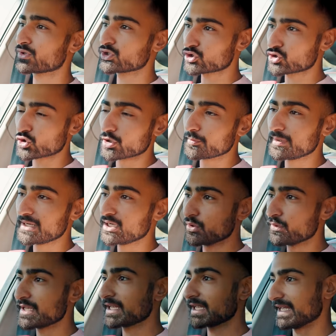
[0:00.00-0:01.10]
owner should be
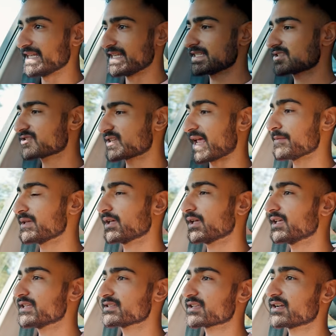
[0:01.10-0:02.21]
doing is timing
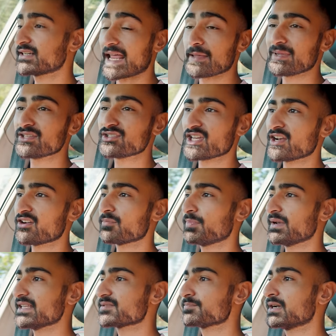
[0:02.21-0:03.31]
is a timing chain
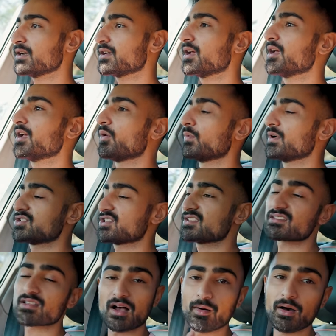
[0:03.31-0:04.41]
replacement which
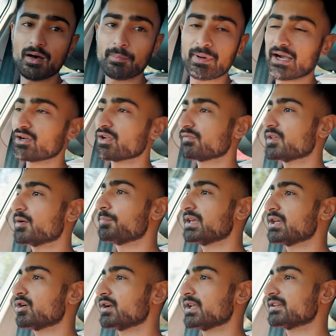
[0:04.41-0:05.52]
is a uh, part of the
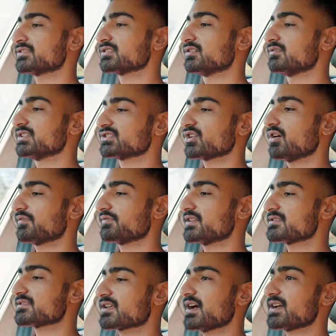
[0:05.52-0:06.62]
periodic service of
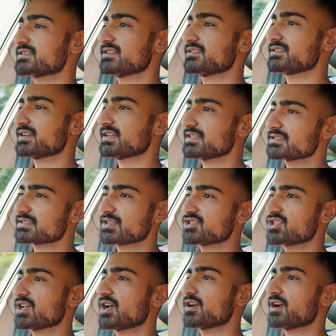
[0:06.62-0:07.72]
this car since it is
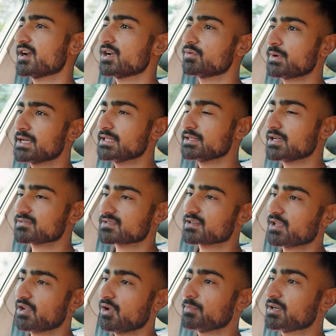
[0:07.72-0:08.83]
touching 120000
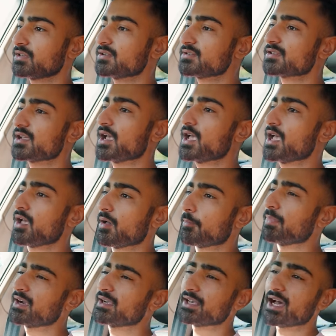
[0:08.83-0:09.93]
kilometers
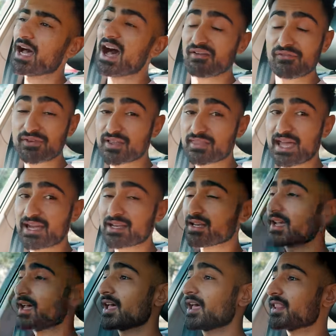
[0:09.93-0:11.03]
but after that
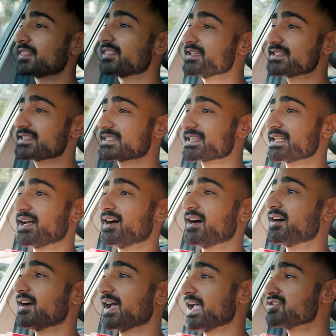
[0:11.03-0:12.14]
this
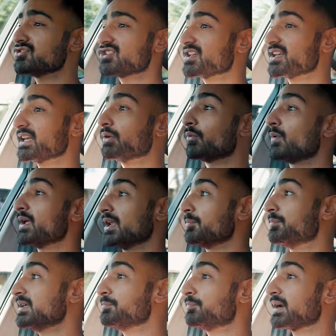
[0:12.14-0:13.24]
uh, engine will
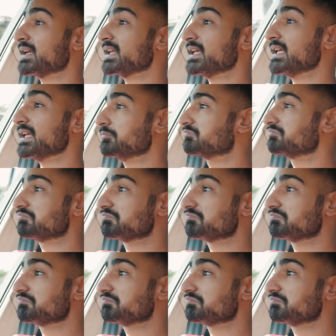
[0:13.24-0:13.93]
be pretty